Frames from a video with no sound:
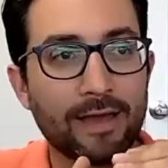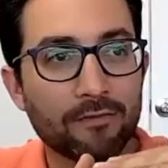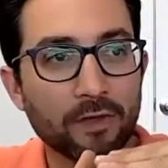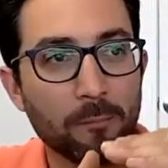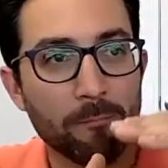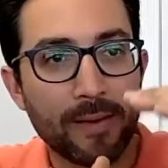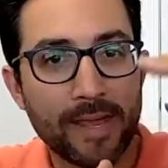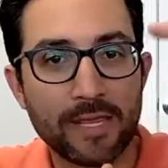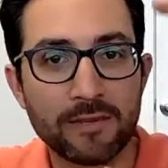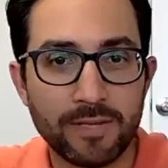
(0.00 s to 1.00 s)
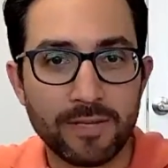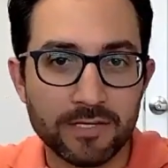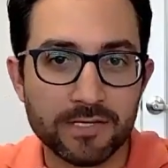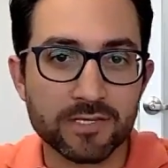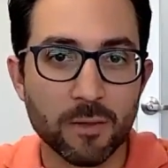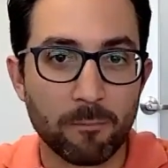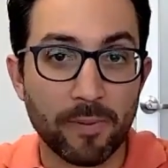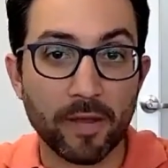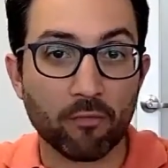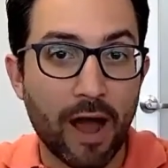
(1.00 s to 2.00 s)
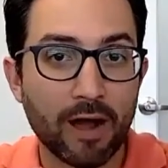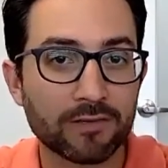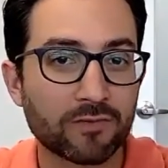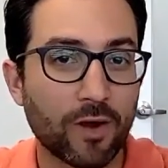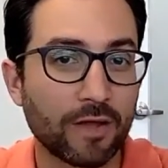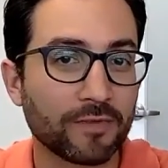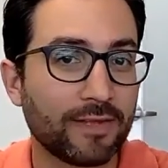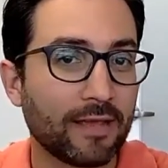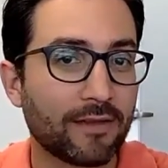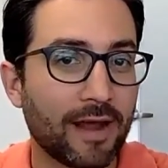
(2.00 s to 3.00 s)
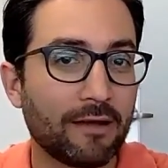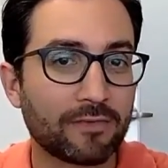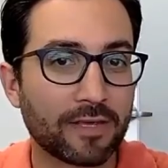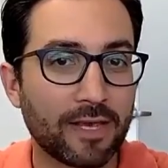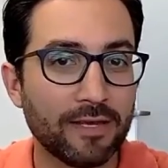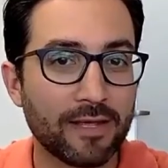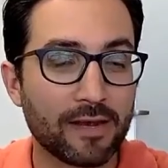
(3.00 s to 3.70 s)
to have the main pieces, the big rocks throughout the day that I have to hit.